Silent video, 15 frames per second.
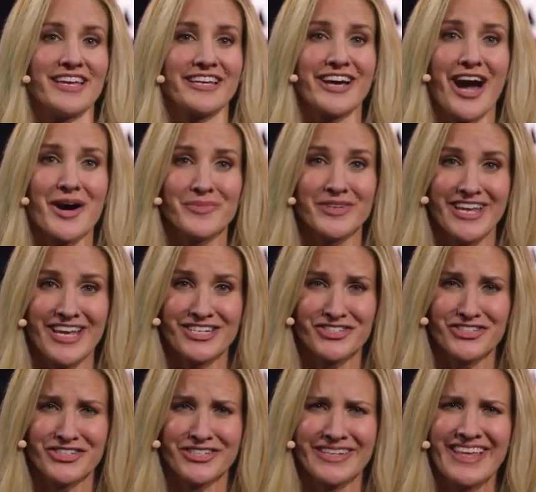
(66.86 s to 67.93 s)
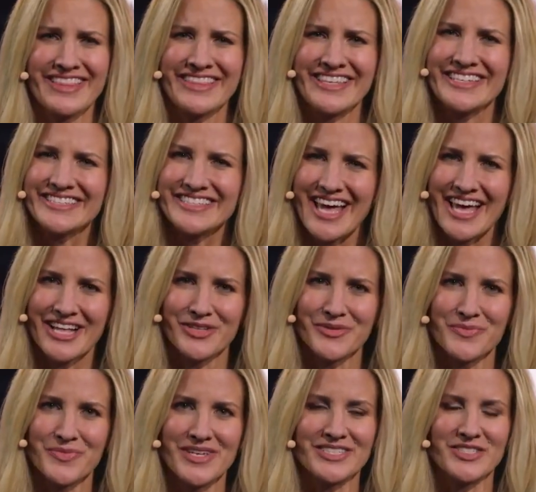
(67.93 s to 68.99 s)
In combination, these
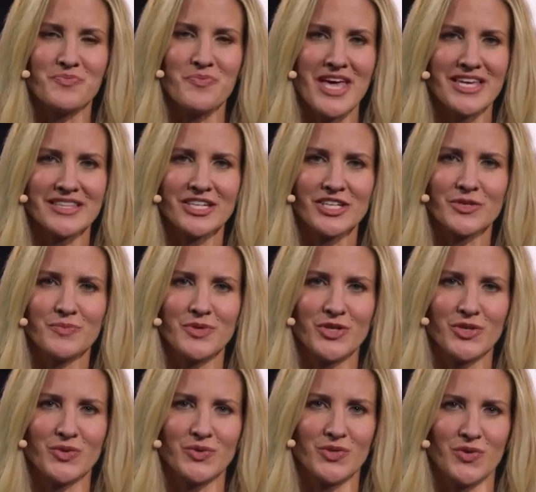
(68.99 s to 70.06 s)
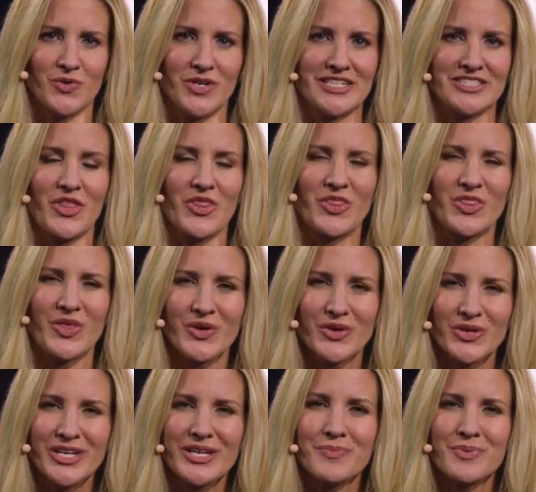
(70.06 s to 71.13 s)
elements made the compute units
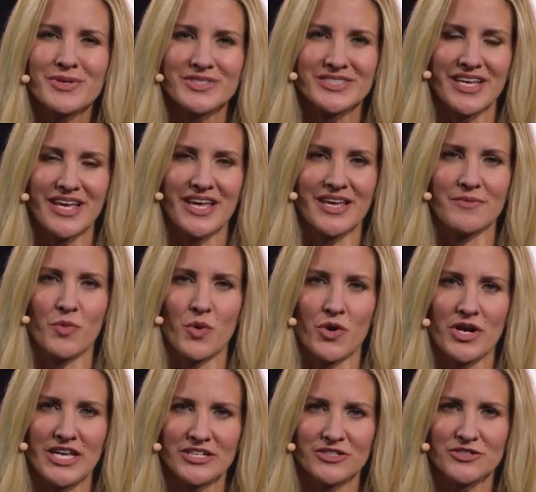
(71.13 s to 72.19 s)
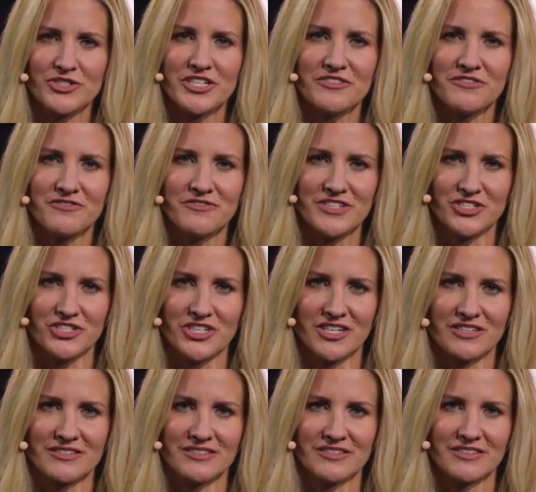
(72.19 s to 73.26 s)
30% more energy
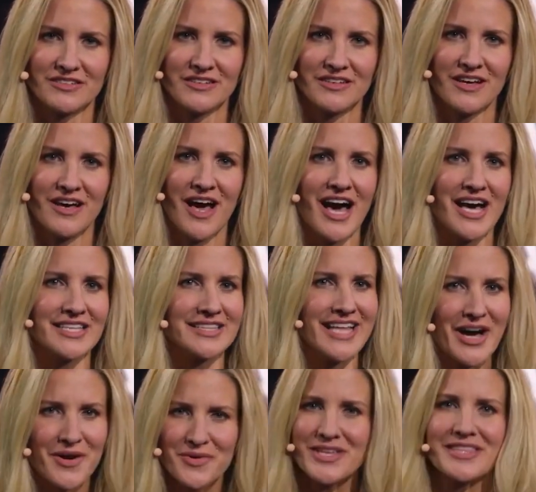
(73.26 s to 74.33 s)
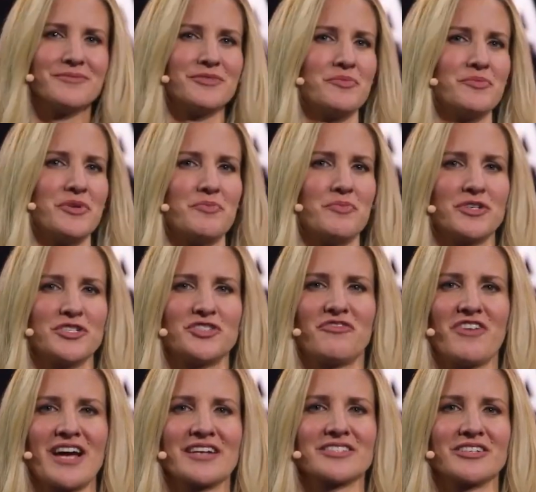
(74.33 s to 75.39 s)
efficient, allowing them to be pushed
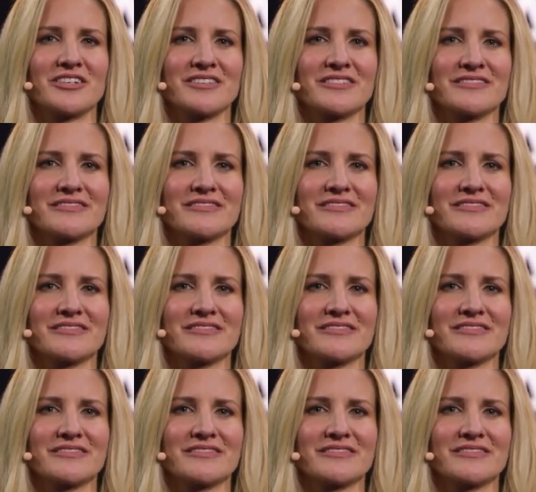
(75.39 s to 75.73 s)
faster.